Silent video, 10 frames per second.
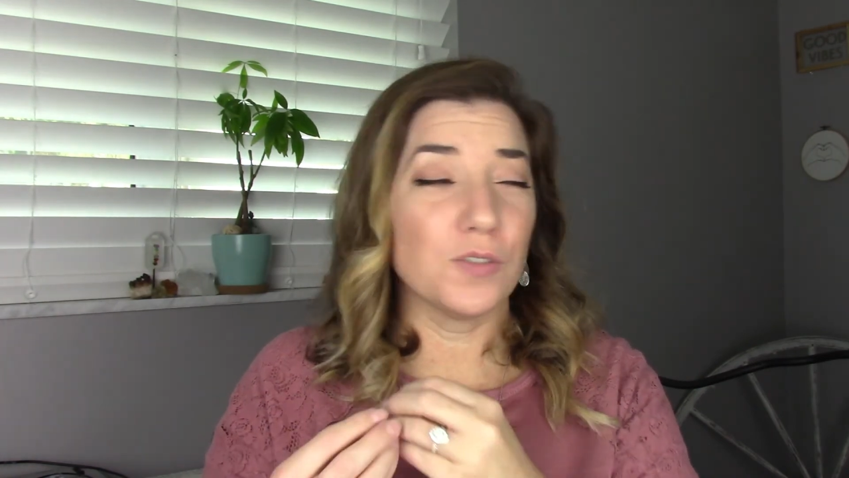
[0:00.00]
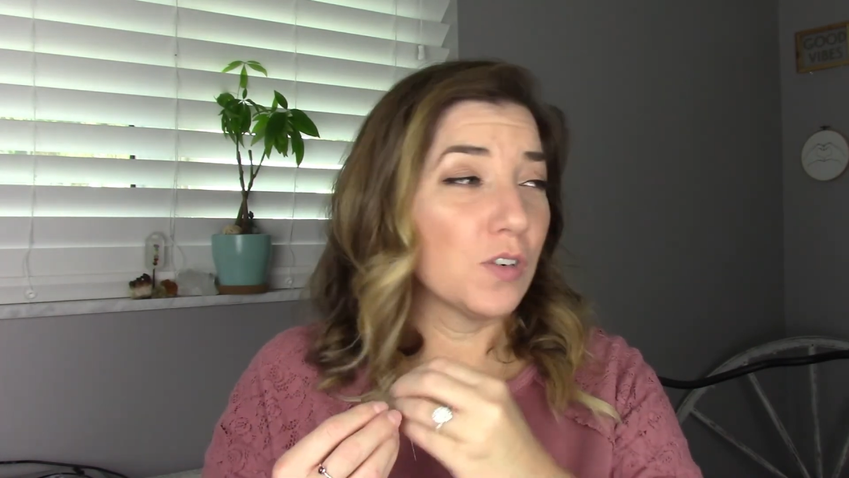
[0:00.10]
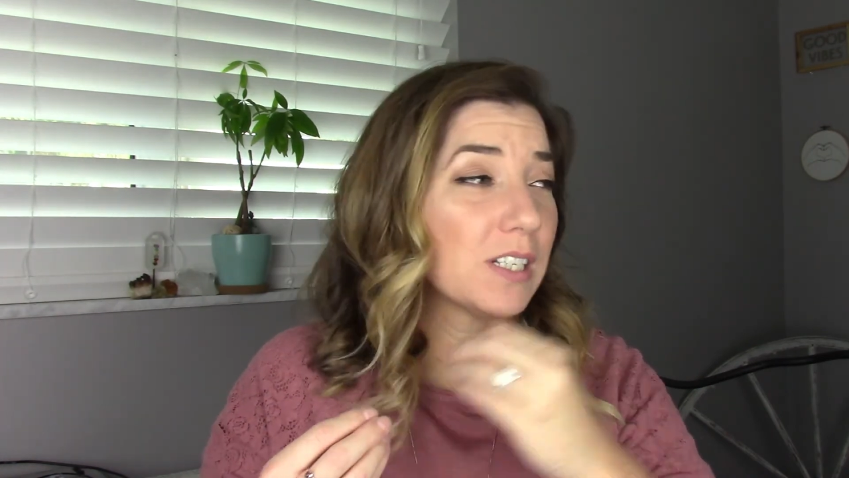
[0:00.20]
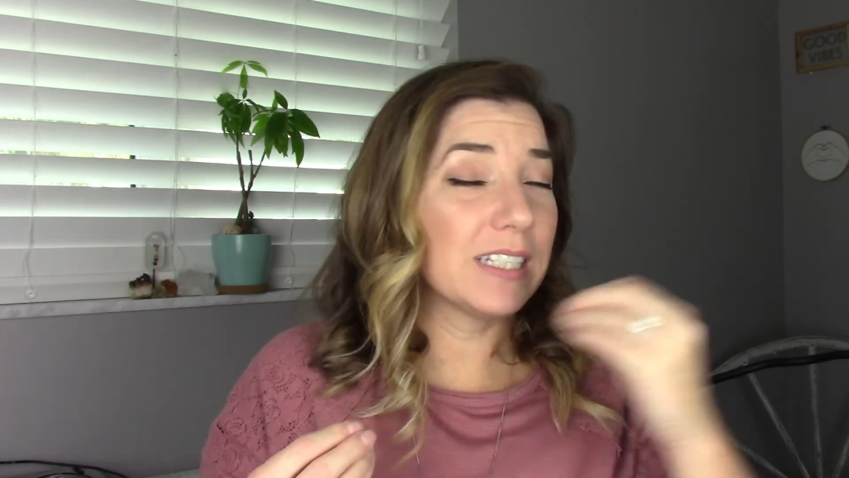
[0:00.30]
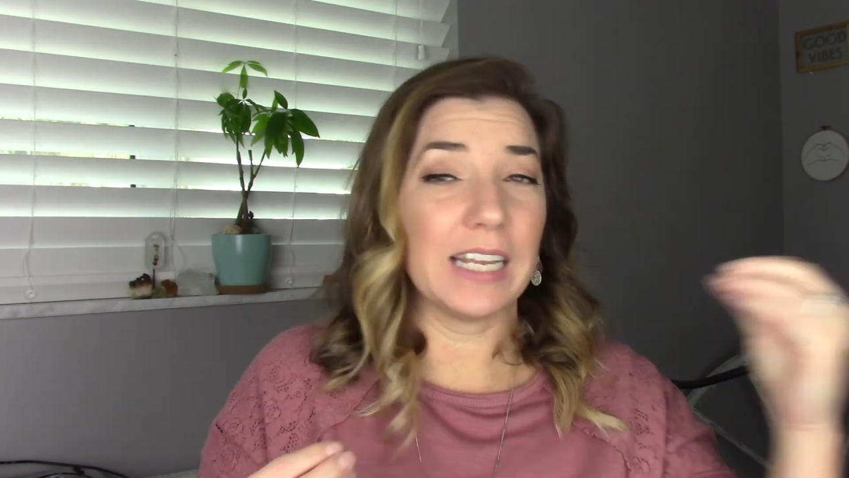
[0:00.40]

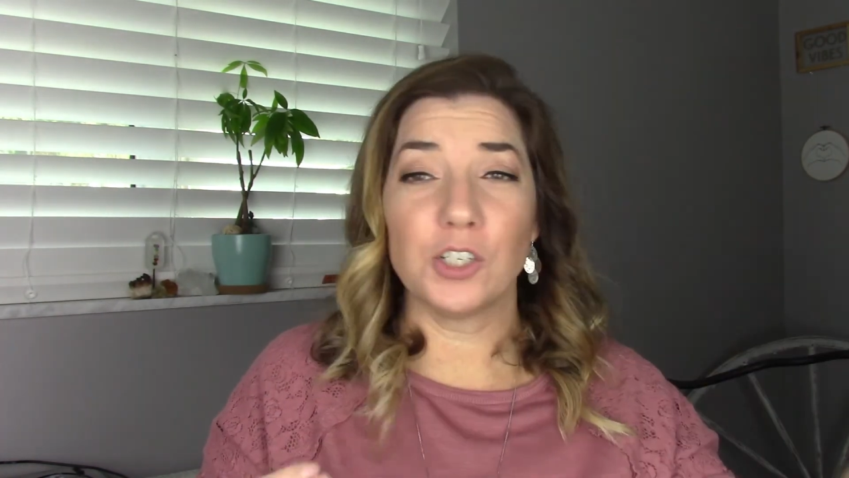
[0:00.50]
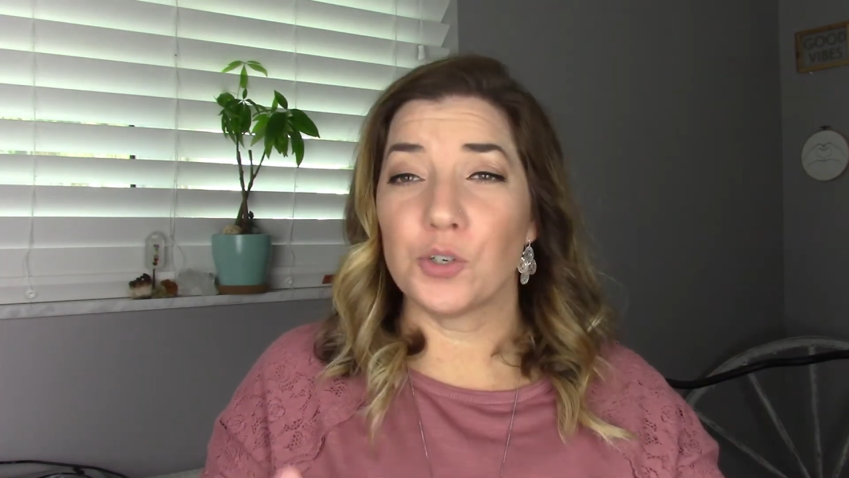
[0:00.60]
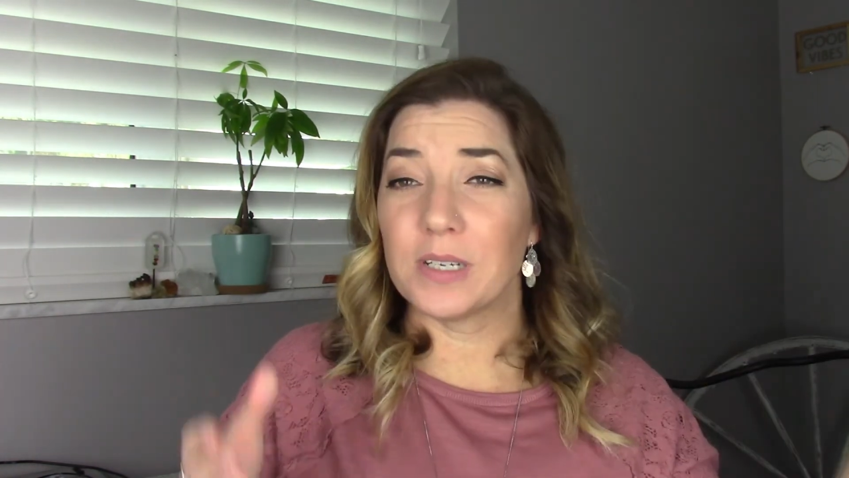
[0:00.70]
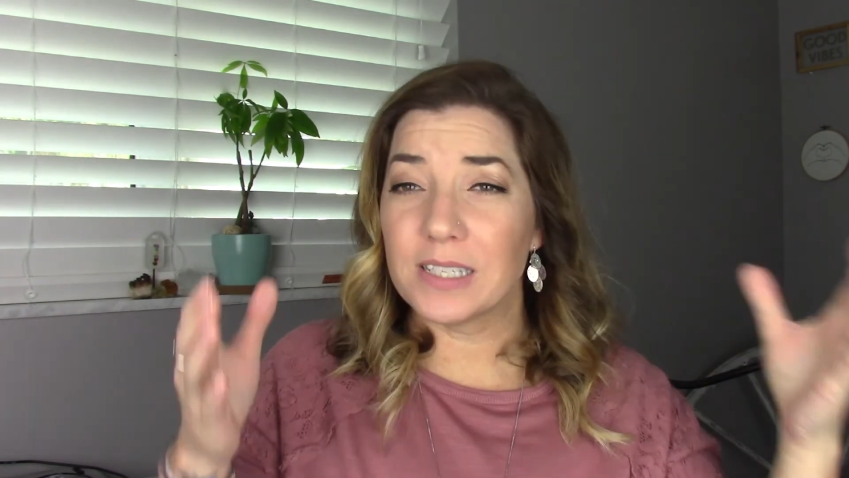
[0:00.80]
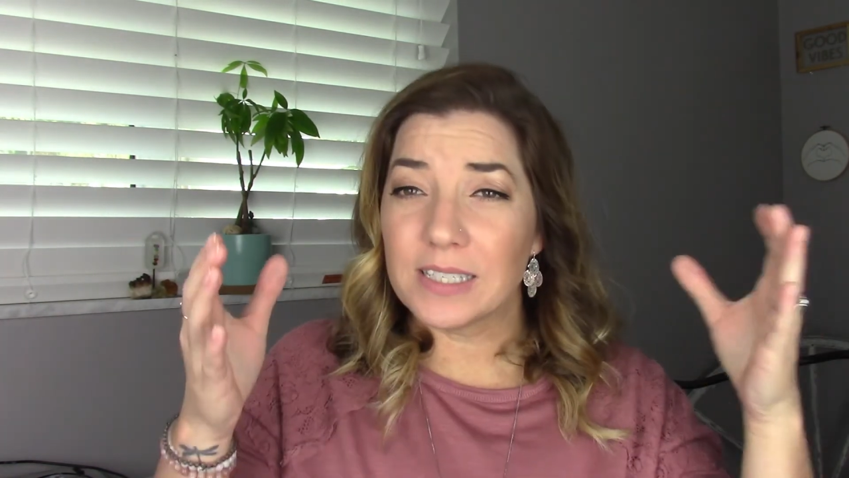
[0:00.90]
for
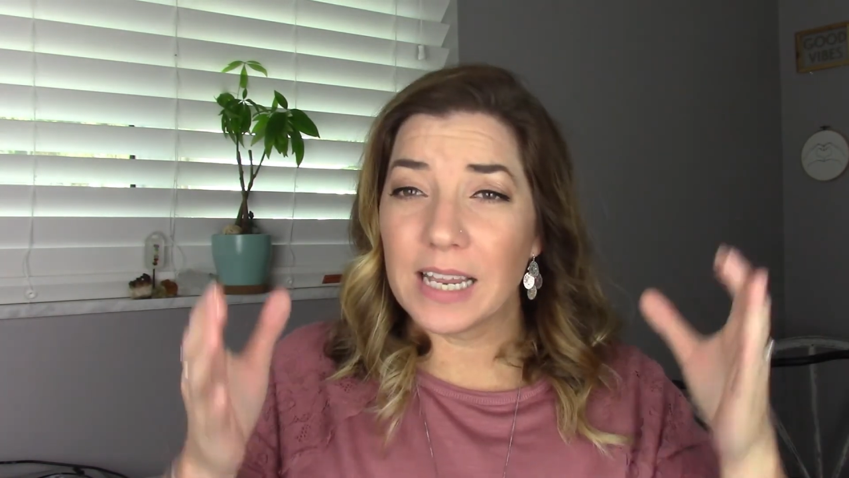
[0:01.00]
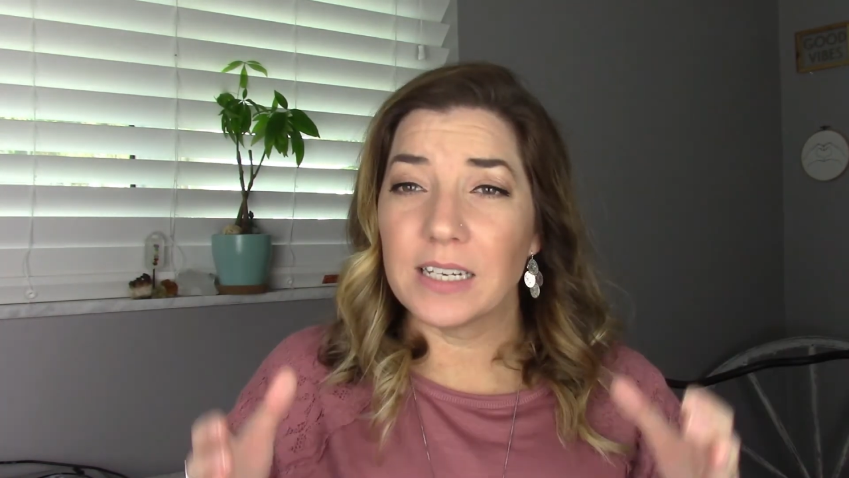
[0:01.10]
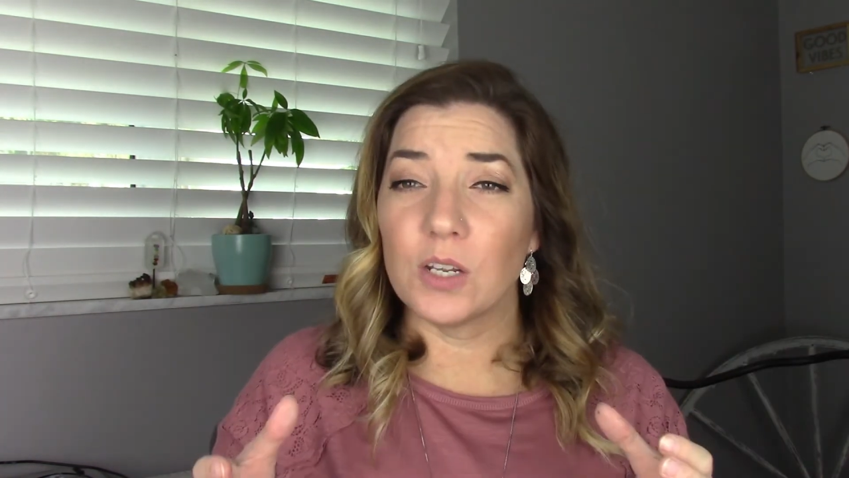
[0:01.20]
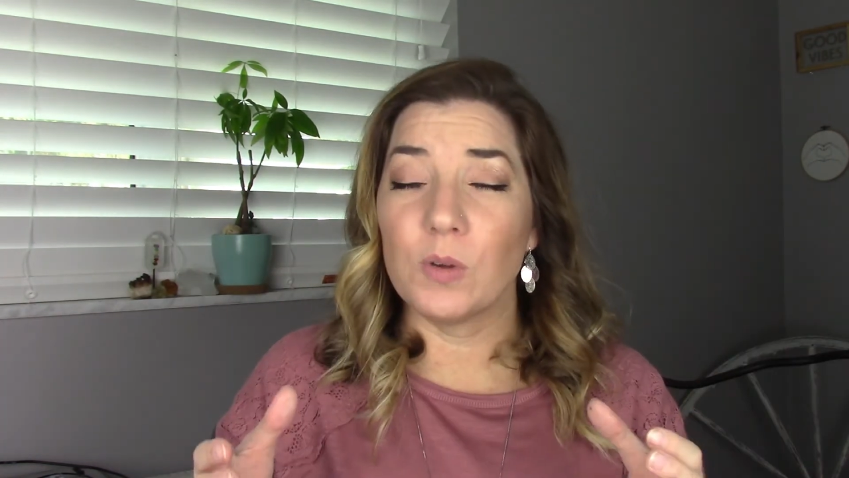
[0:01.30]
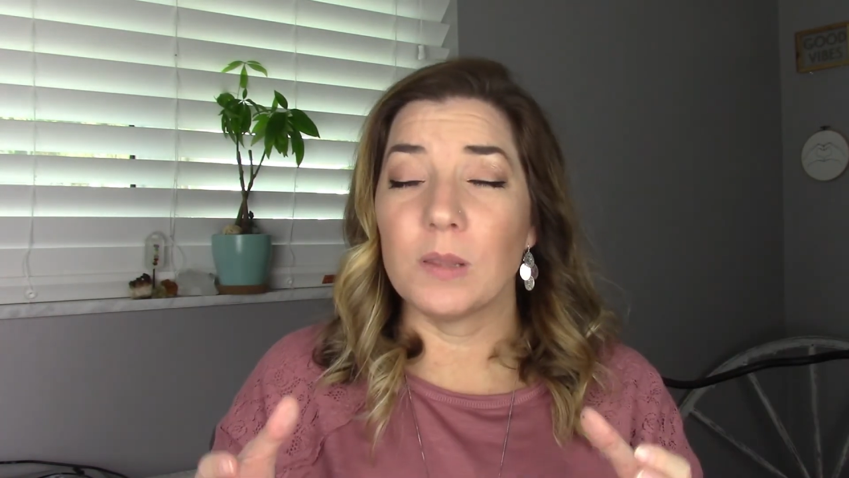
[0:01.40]
centuries
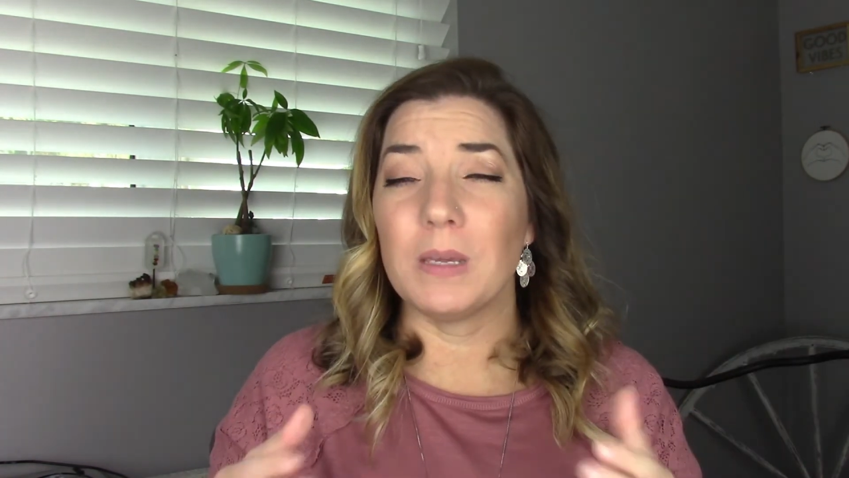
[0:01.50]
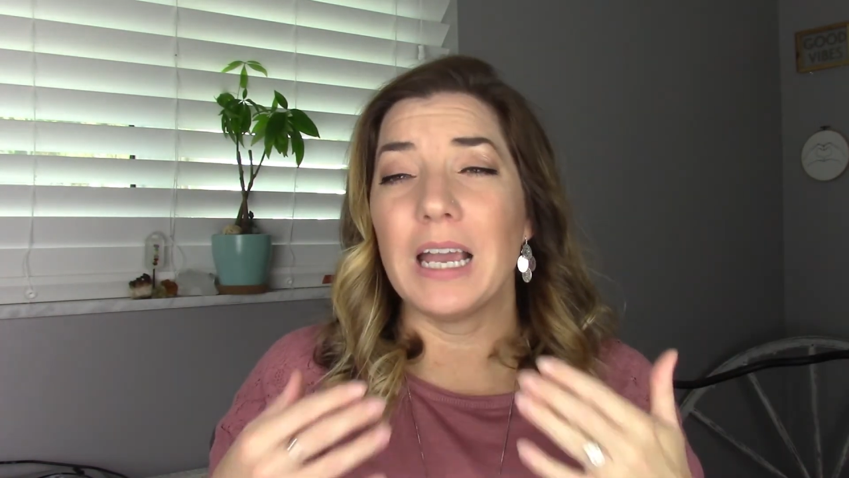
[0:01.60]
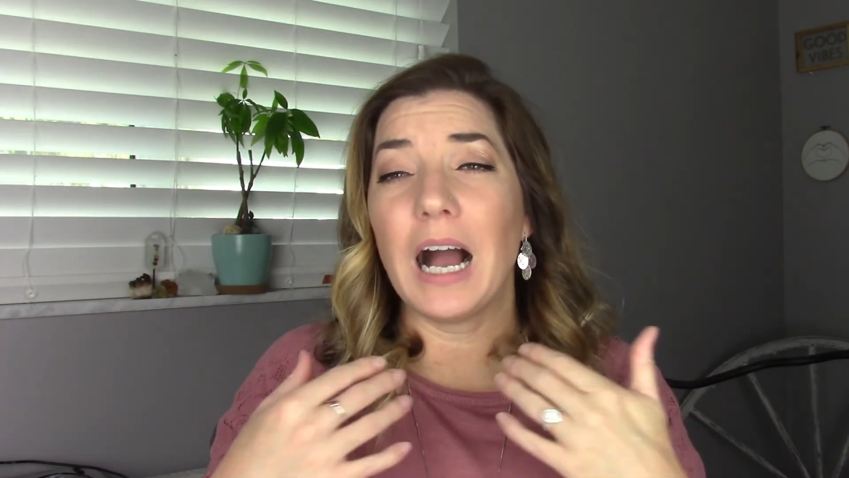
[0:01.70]
standing with me.